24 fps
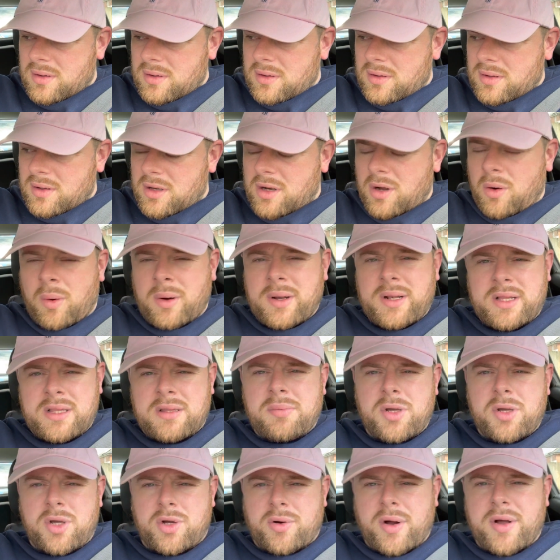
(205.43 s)
you know, I need to
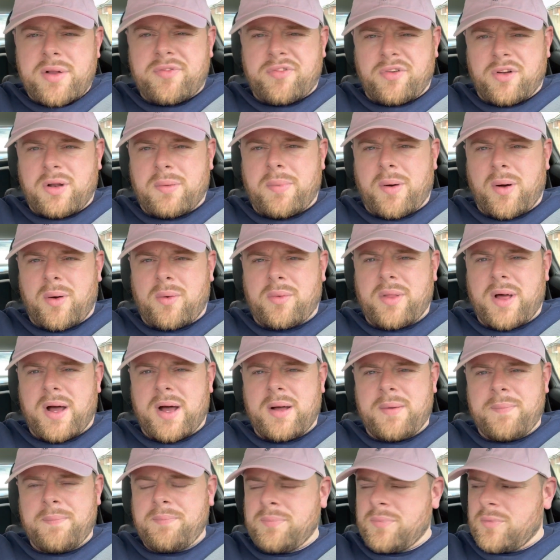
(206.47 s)
be grateful about that.
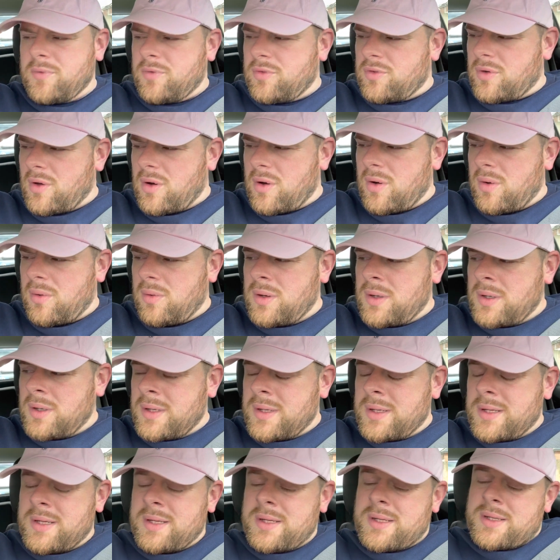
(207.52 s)
So
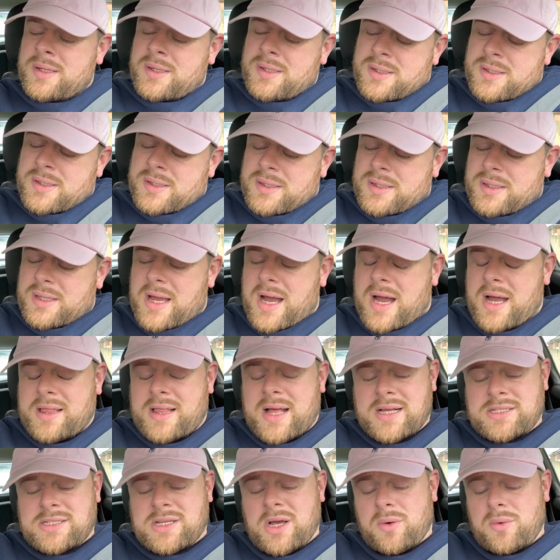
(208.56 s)
yeah,
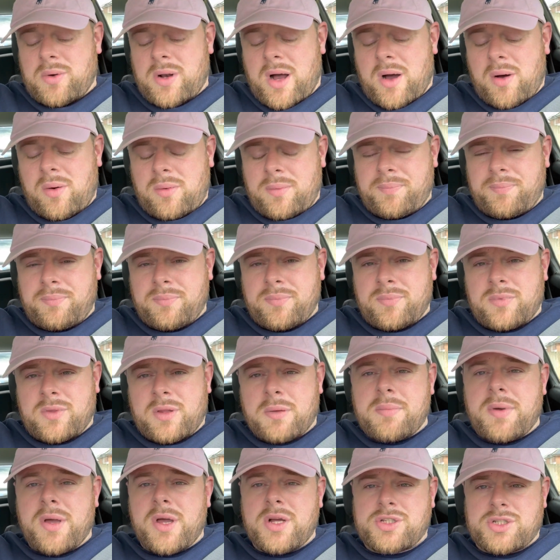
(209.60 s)
that's out now. The
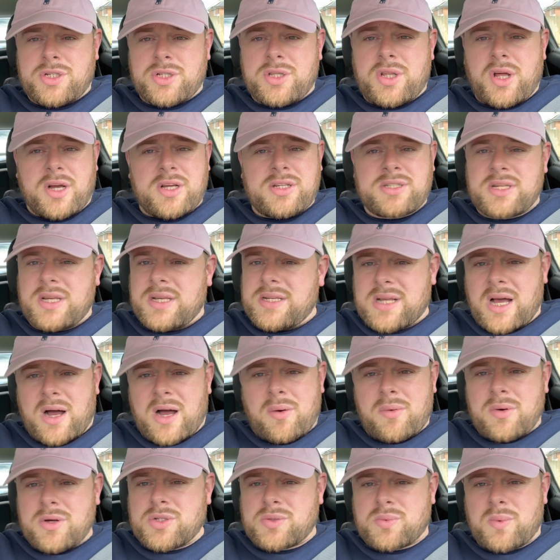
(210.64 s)
merchandise is
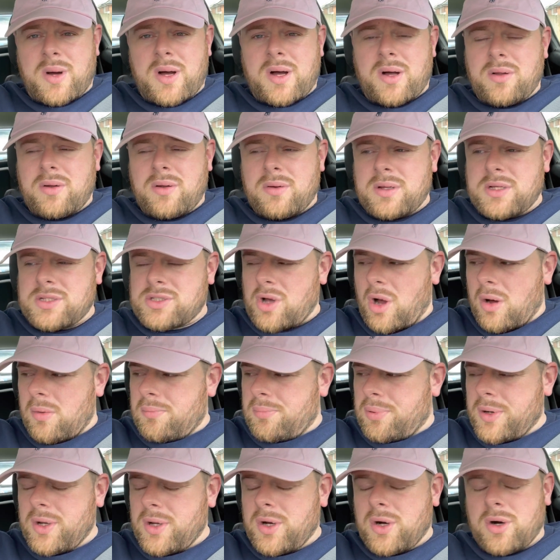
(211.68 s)
out as well. It's on
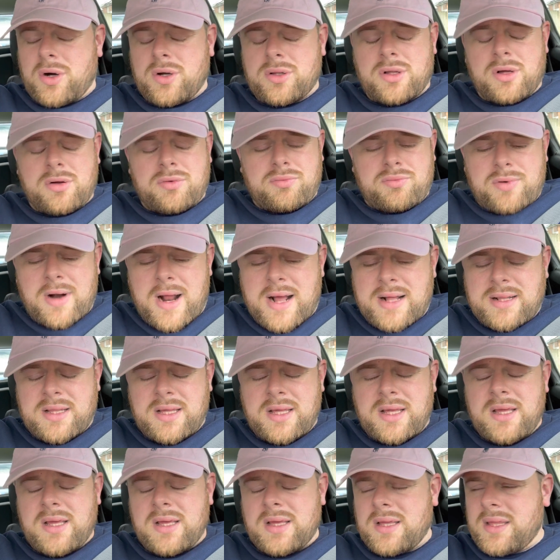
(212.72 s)
pre-order,
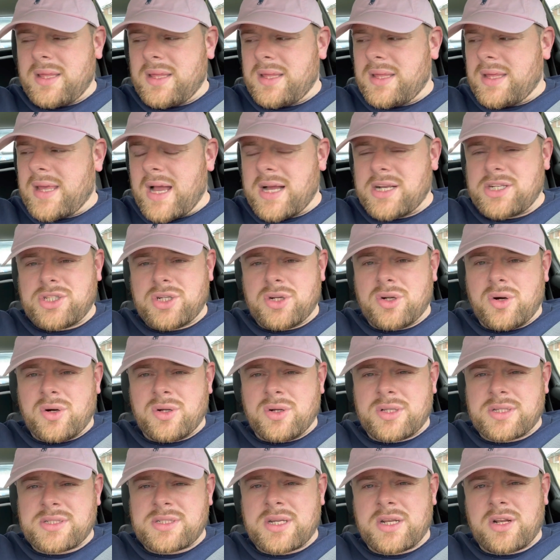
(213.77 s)
ready. Get your
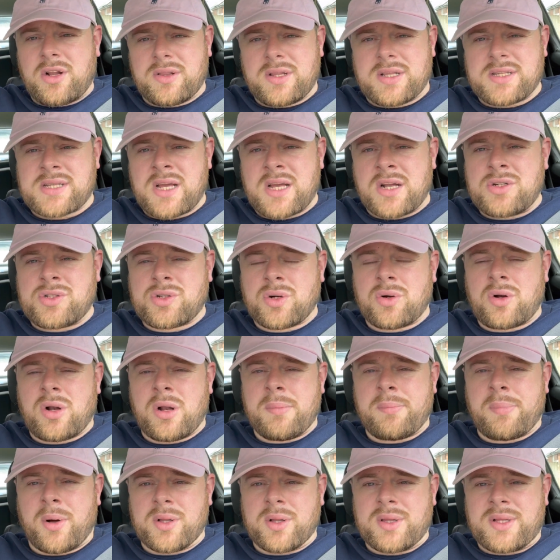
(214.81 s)
orders in at
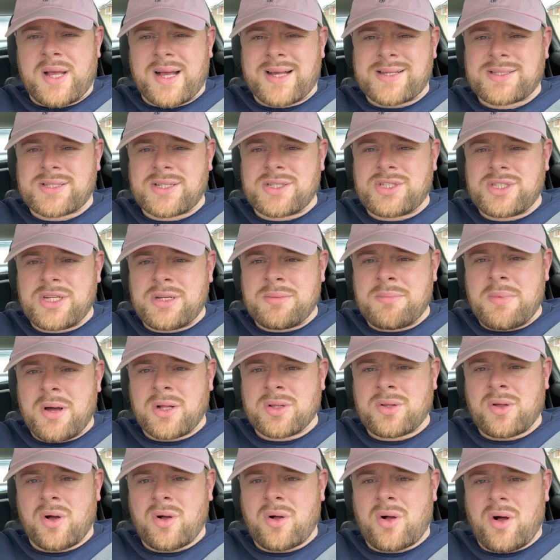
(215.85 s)

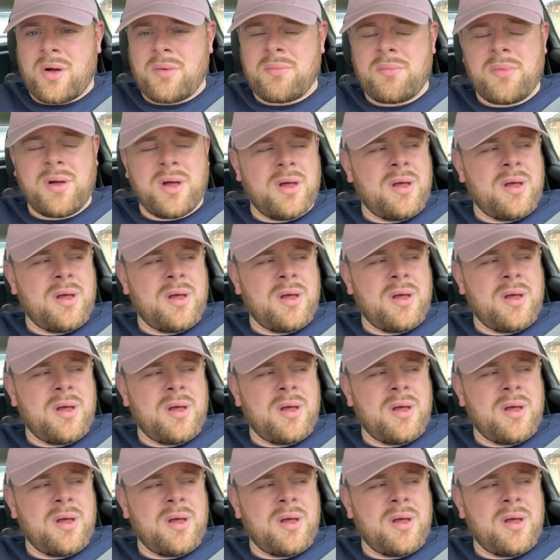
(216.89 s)
thecentralclubpodcast@gmail.com.